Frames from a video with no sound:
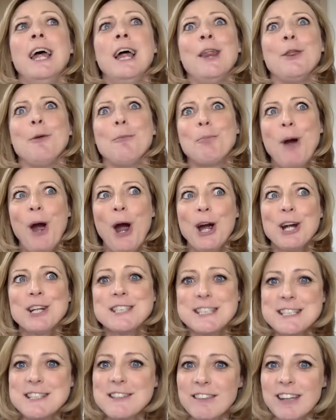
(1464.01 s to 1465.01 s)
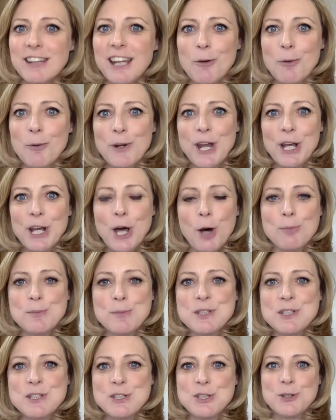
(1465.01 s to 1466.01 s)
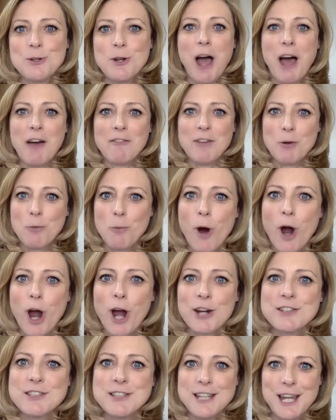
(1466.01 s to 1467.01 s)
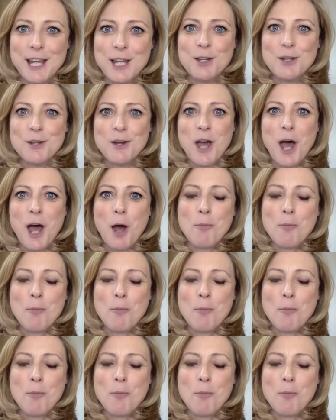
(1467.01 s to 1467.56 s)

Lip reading: that personally, when it comes to having worked in